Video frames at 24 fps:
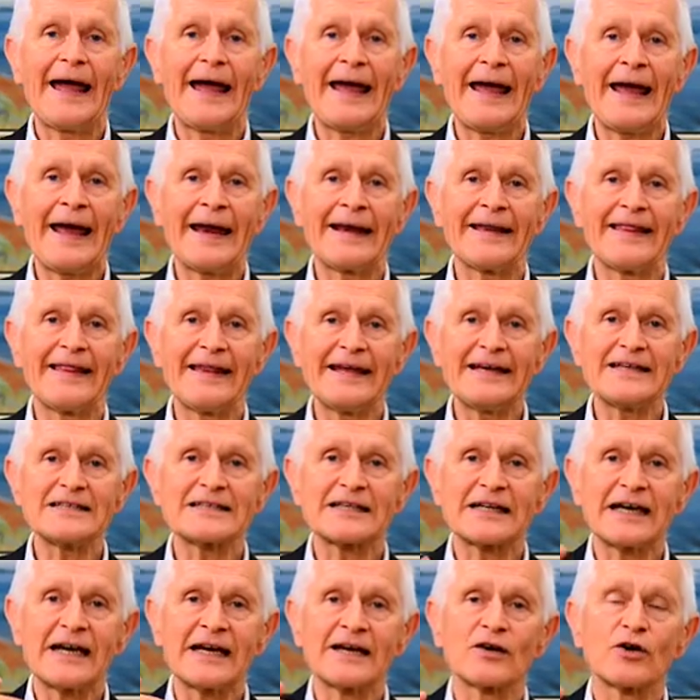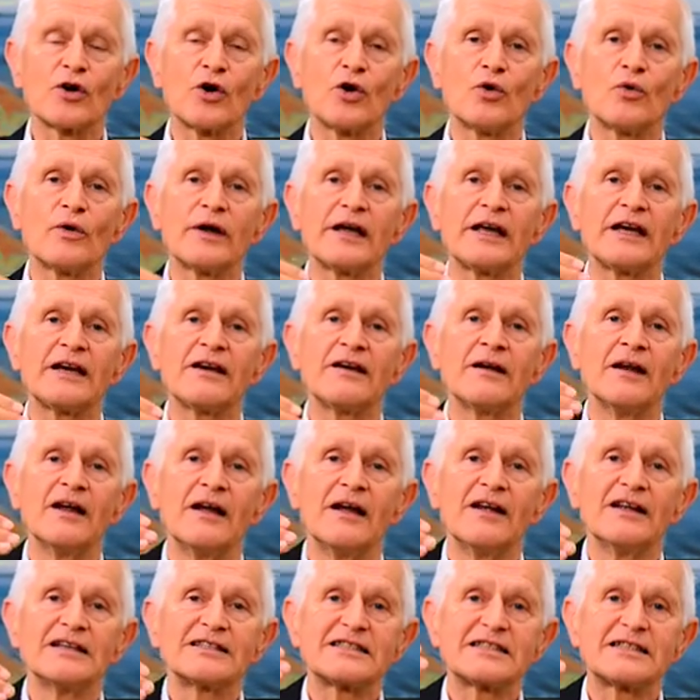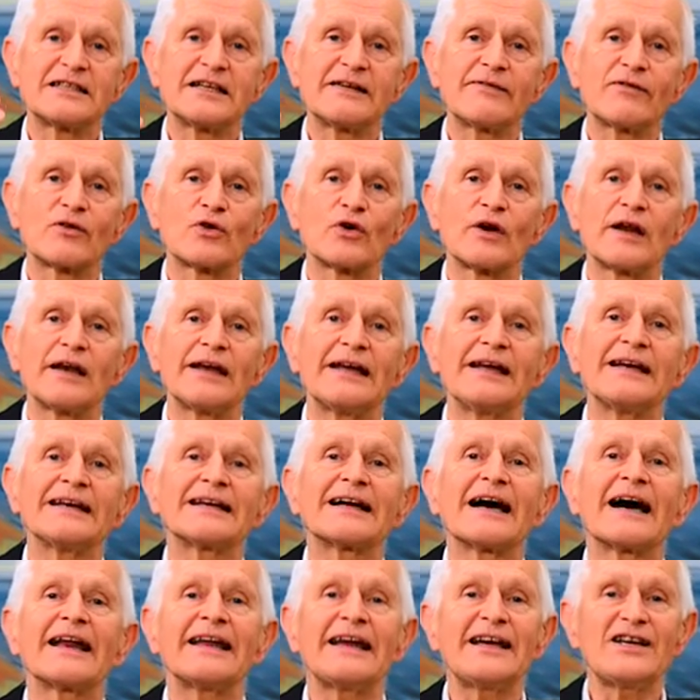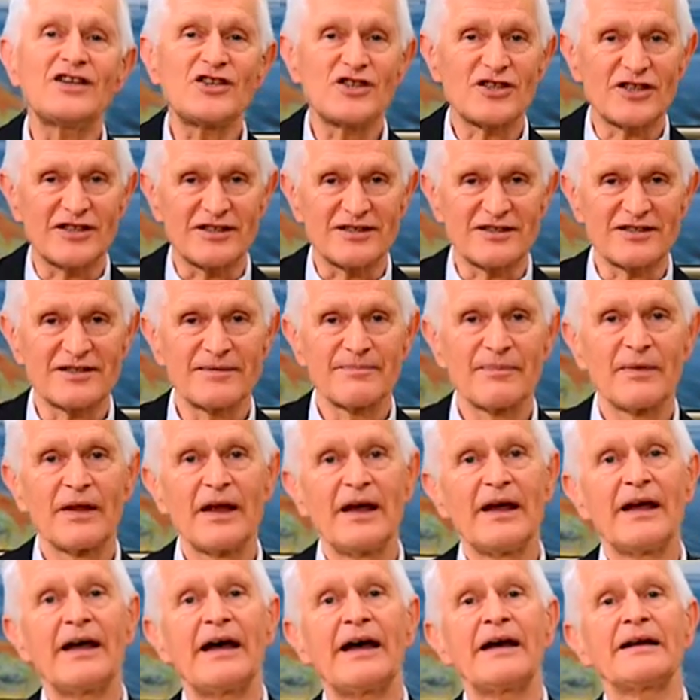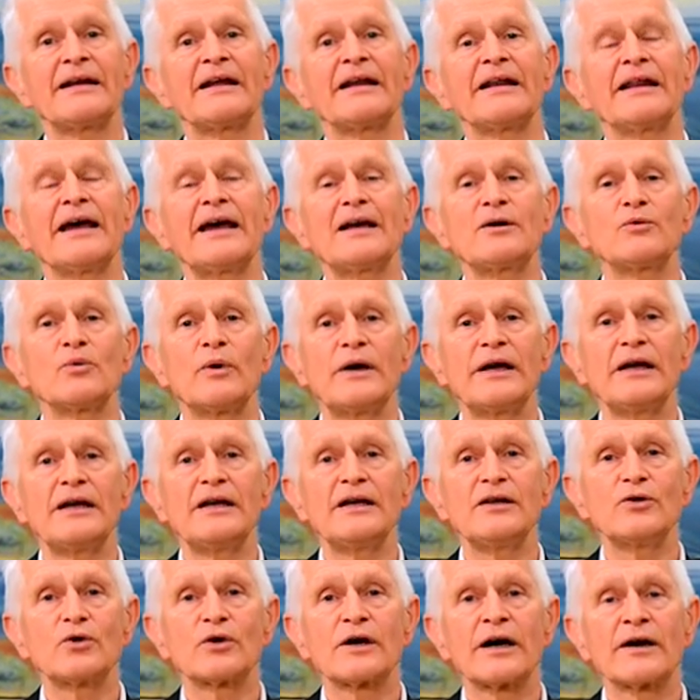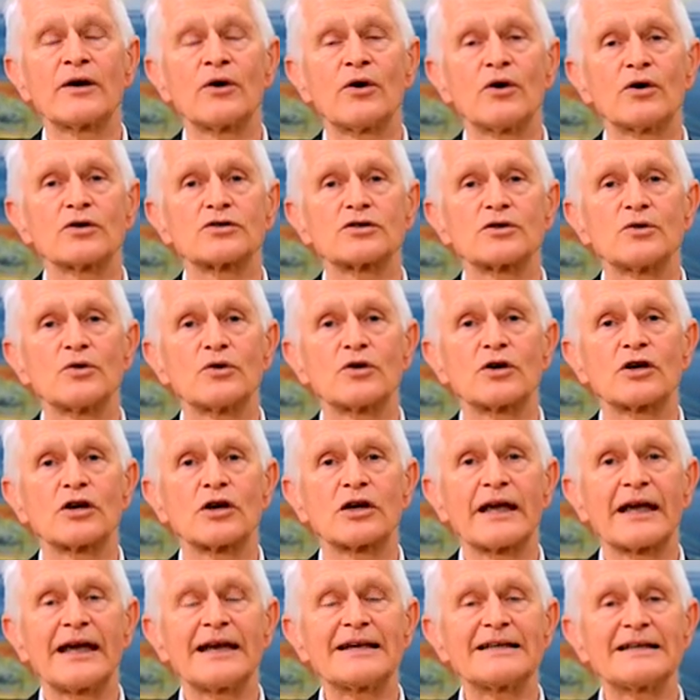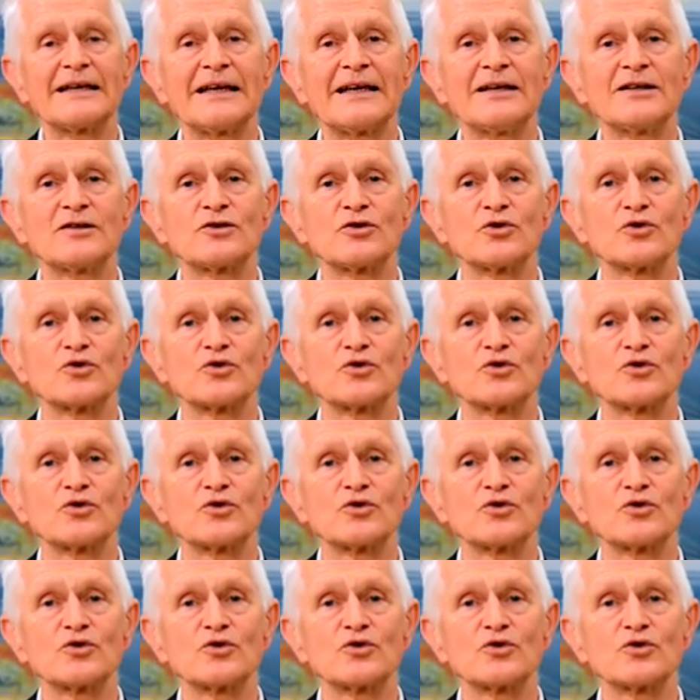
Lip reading: And this can go in several incarnations. And in that way, you can also get into